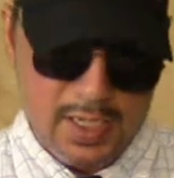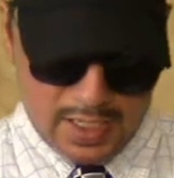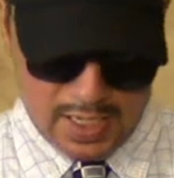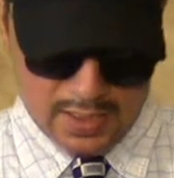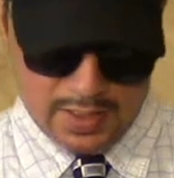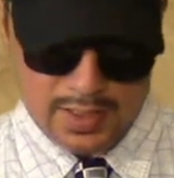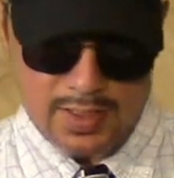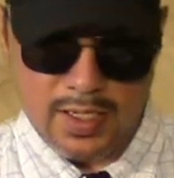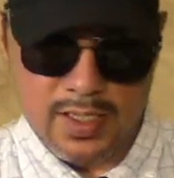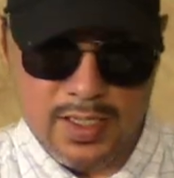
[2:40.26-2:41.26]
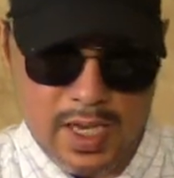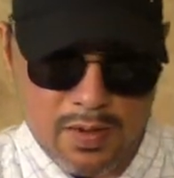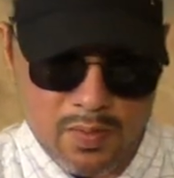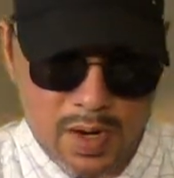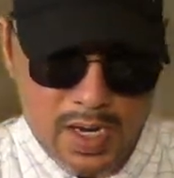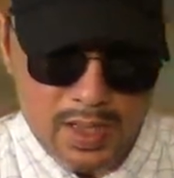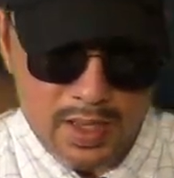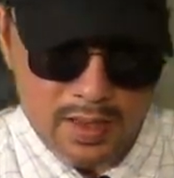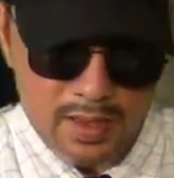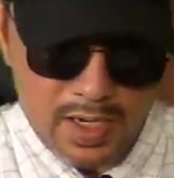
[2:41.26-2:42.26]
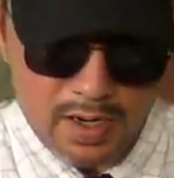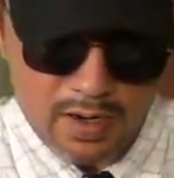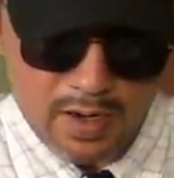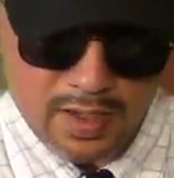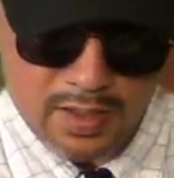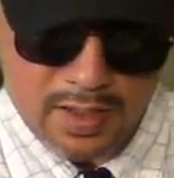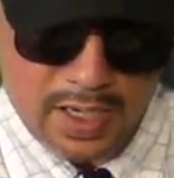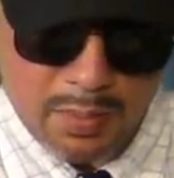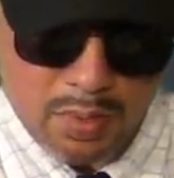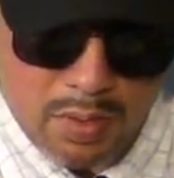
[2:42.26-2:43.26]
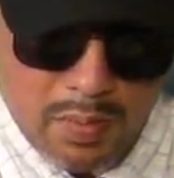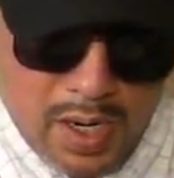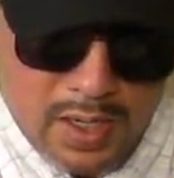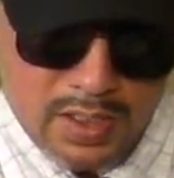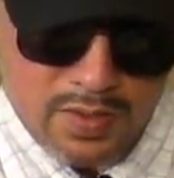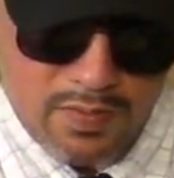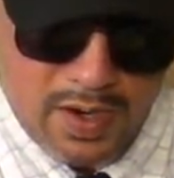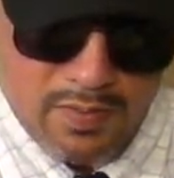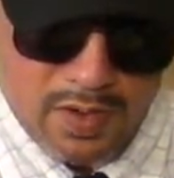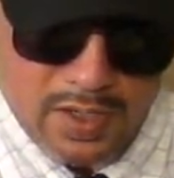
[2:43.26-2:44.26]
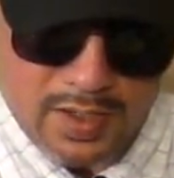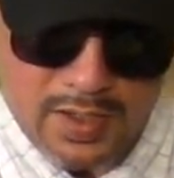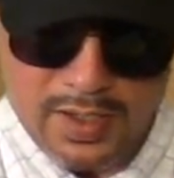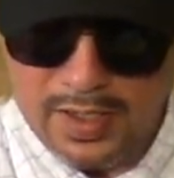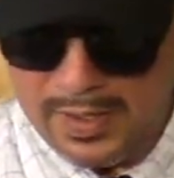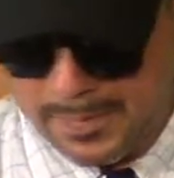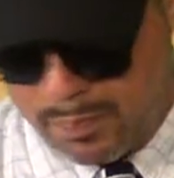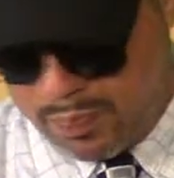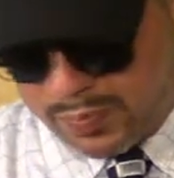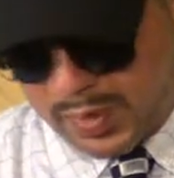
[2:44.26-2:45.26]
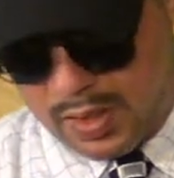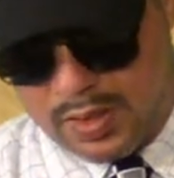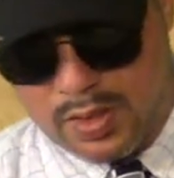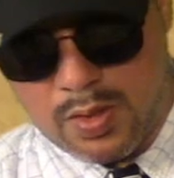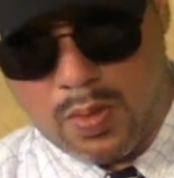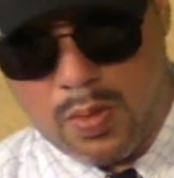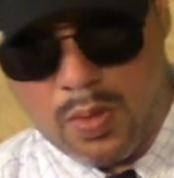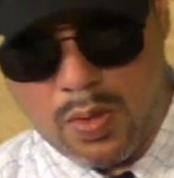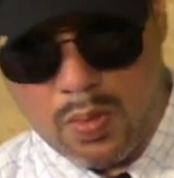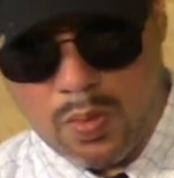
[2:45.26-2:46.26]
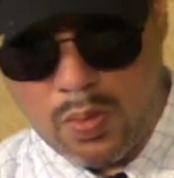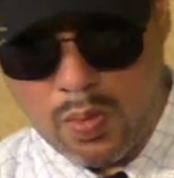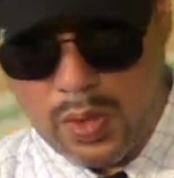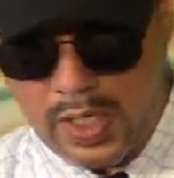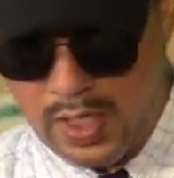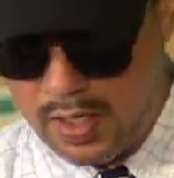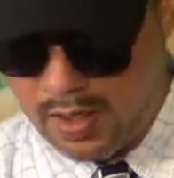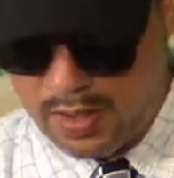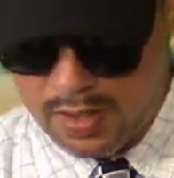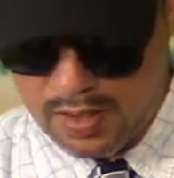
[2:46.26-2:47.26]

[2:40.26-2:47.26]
It actually says that right there on the label, America's favorite. So we